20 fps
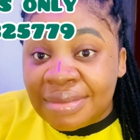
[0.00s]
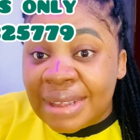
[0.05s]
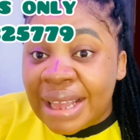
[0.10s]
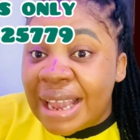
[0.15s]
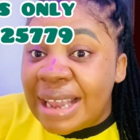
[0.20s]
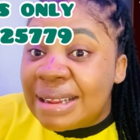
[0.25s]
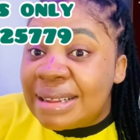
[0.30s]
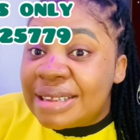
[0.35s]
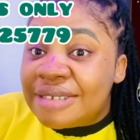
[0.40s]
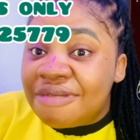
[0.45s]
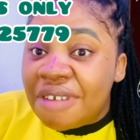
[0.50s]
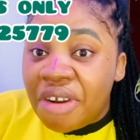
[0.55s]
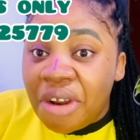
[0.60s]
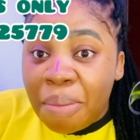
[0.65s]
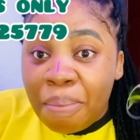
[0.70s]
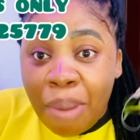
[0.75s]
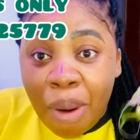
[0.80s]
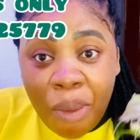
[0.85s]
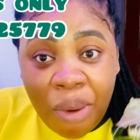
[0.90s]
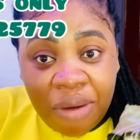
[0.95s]
It is very
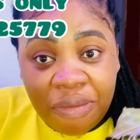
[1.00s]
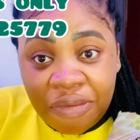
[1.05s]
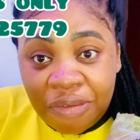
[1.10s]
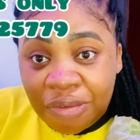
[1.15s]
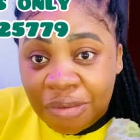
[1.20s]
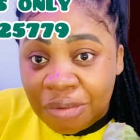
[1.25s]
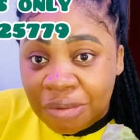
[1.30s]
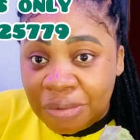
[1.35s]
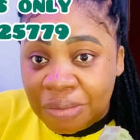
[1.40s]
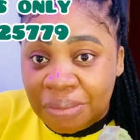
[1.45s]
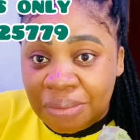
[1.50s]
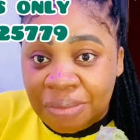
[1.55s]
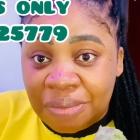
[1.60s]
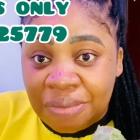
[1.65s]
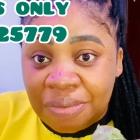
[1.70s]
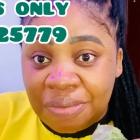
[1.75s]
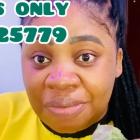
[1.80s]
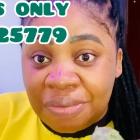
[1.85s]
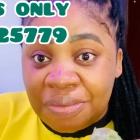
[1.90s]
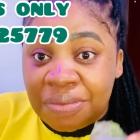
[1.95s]
powerful
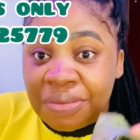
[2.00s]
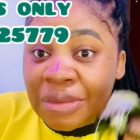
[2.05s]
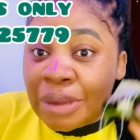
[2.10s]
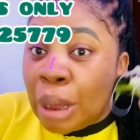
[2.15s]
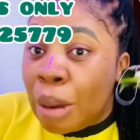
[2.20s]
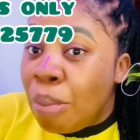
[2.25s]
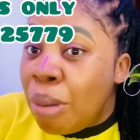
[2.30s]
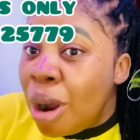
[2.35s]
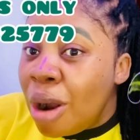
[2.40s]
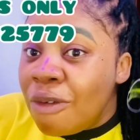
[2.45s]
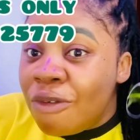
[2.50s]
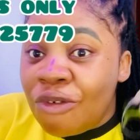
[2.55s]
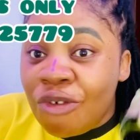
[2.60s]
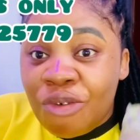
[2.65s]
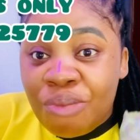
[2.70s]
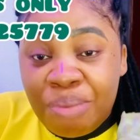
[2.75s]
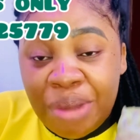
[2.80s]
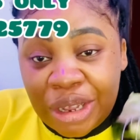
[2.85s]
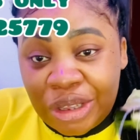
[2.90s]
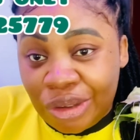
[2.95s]

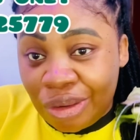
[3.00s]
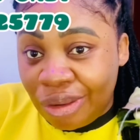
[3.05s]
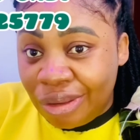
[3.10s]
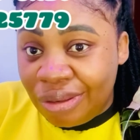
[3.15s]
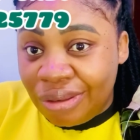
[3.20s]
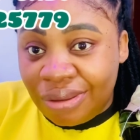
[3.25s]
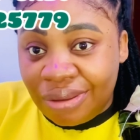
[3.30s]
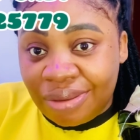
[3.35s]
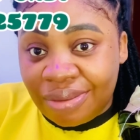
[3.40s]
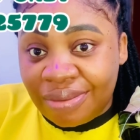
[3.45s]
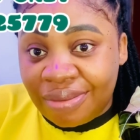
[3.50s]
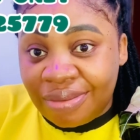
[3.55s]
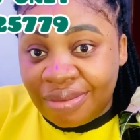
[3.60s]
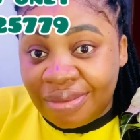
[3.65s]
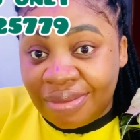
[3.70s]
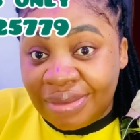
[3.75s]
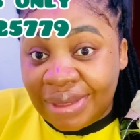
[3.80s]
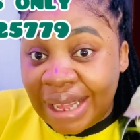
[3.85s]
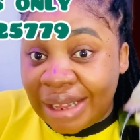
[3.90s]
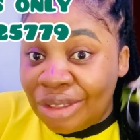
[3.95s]
method
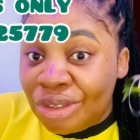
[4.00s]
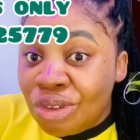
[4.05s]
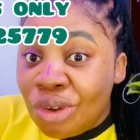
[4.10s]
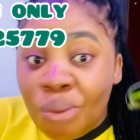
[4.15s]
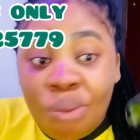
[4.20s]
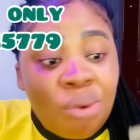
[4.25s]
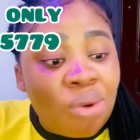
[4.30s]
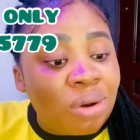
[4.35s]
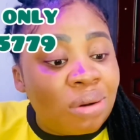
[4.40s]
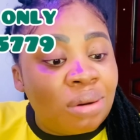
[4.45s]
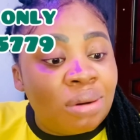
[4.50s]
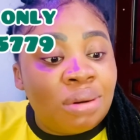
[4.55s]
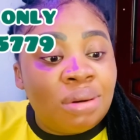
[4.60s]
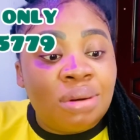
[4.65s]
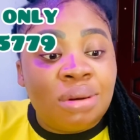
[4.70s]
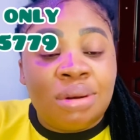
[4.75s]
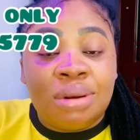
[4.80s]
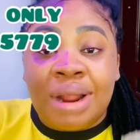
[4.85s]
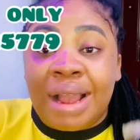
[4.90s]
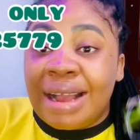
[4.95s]
that no one
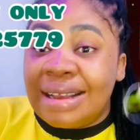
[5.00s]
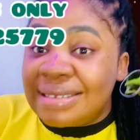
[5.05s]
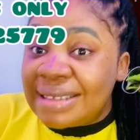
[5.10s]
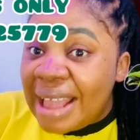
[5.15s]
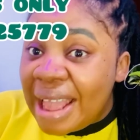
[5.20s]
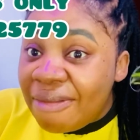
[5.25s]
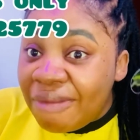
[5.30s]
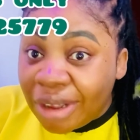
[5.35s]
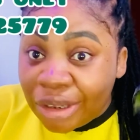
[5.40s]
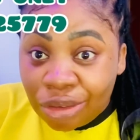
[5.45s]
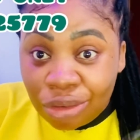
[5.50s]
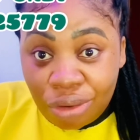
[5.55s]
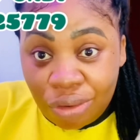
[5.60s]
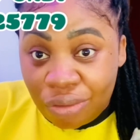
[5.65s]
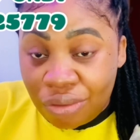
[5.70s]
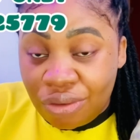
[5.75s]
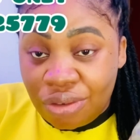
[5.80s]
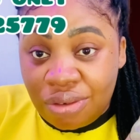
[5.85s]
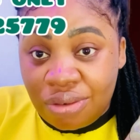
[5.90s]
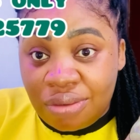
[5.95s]
has ever
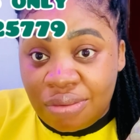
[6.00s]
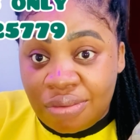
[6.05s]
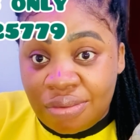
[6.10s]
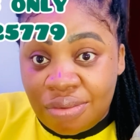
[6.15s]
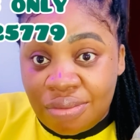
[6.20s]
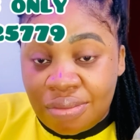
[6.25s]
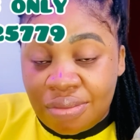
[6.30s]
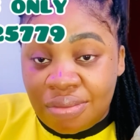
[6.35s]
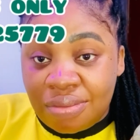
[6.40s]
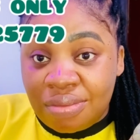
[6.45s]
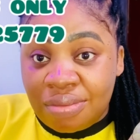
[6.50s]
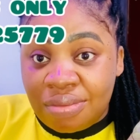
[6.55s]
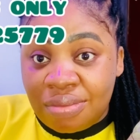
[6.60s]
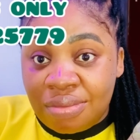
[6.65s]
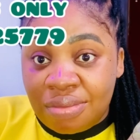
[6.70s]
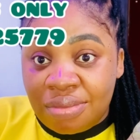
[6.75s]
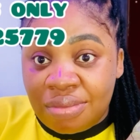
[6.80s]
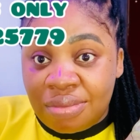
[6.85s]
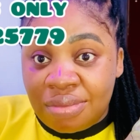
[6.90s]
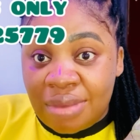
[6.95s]
taught,
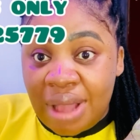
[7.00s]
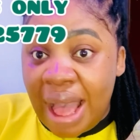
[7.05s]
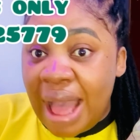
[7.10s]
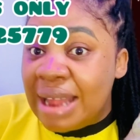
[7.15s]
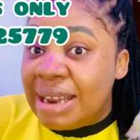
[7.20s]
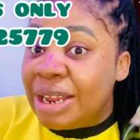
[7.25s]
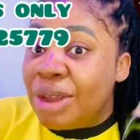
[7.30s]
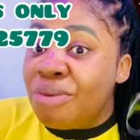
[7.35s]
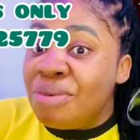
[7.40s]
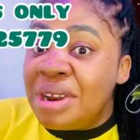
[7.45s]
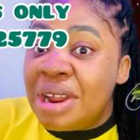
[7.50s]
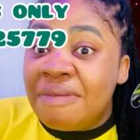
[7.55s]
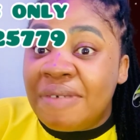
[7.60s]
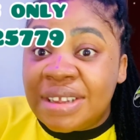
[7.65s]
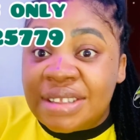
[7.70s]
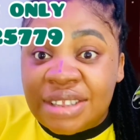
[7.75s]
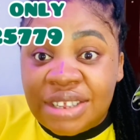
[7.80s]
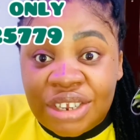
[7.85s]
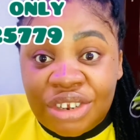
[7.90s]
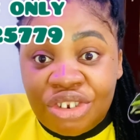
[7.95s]
and they will never
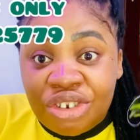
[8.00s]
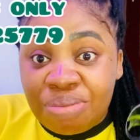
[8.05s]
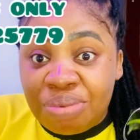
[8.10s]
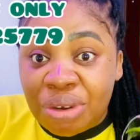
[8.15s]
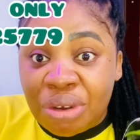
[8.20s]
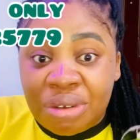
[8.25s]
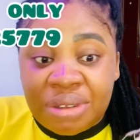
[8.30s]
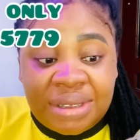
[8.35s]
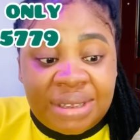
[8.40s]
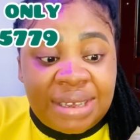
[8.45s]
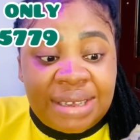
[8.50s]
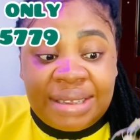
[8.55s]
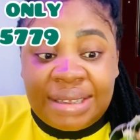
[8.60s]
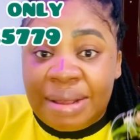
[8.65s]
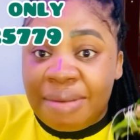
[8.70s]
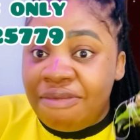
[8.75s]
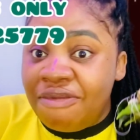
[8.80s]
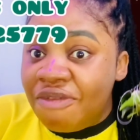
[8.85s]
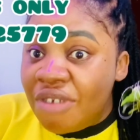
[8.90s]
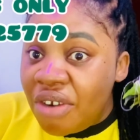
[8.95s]
teach you because it's
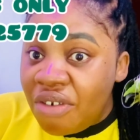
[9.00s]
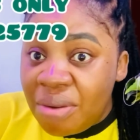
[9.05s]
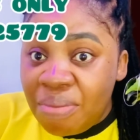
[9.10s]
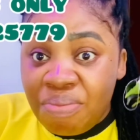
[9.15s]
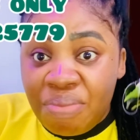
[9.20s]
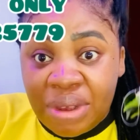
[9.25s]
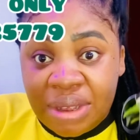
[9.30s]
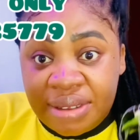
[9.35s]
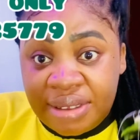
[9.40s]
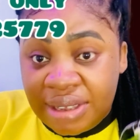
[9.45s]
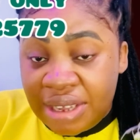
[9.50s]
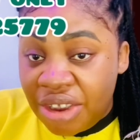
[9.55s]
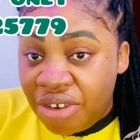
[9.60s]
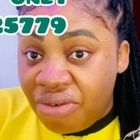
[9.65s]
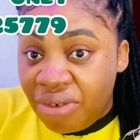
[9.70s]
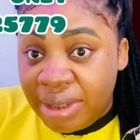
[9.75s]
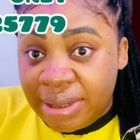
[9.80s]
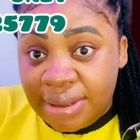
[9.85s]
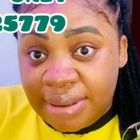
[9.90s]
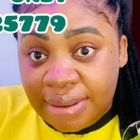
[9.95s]
a very big
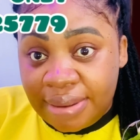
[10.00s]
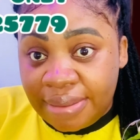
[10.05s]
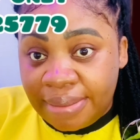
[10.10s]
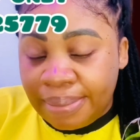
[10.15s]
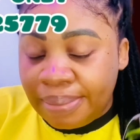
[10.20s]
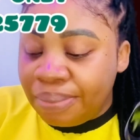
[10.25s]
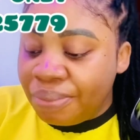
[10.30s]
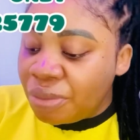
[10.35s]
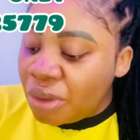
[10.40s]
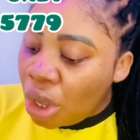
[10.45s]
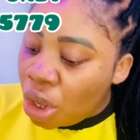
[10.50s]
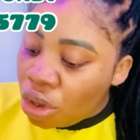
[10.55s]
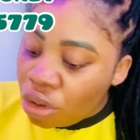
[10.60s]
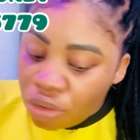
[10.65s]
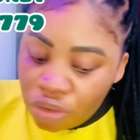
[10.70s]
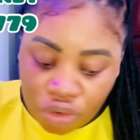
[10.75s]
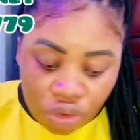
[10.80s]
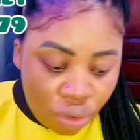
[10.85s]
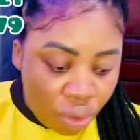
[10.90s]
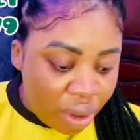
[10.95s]
secret.
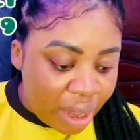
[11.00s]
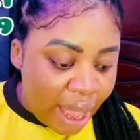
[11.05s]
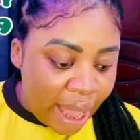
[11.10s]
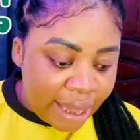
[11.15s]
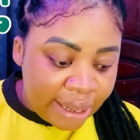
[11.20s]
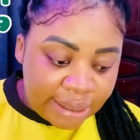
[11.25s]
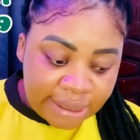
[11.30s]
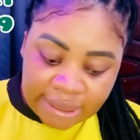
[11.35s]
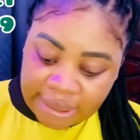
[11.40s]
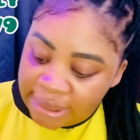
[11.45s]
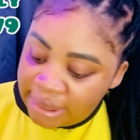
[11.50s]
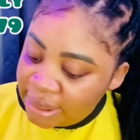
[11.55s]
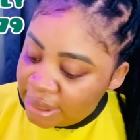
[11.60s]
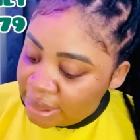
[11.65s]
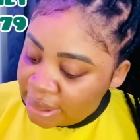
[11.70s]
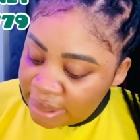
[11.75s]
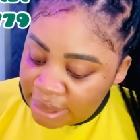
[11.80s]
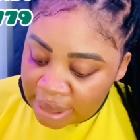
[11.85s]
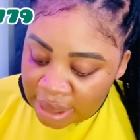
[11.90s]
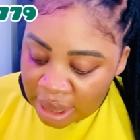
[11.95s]
So guys,
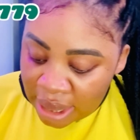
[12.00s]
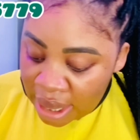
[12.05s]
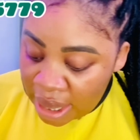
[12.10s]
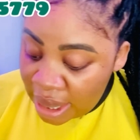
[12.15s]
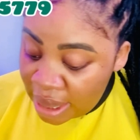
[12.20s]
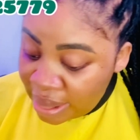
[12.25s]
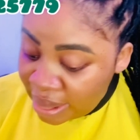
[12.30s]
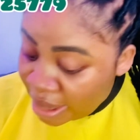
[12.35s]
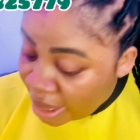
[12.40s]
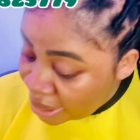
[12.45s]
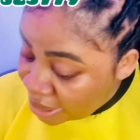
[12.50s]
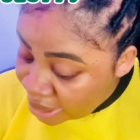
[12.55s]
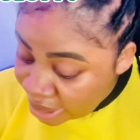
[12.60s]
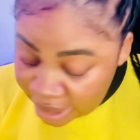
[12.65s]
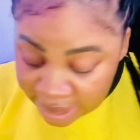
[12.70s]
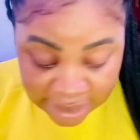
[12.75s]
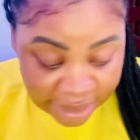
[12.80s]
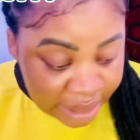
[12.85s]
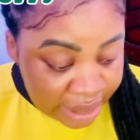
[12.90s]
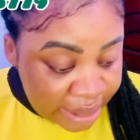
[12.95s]
that
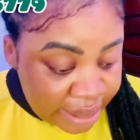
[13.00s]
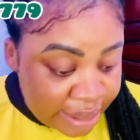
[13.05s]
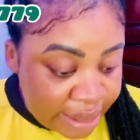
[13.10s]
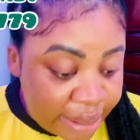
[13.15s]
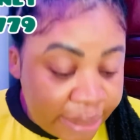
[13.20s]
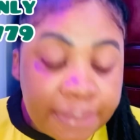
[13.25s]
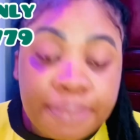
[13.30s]
is it.